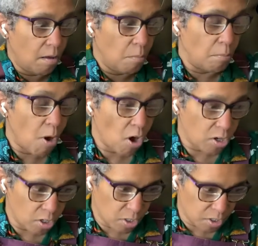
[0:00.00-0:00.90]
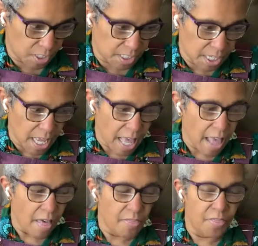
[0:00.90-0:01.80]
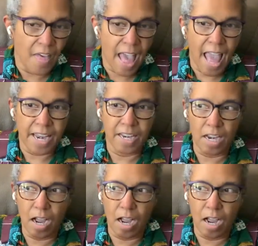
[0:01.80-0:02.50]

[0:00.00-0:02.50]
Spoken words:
markers that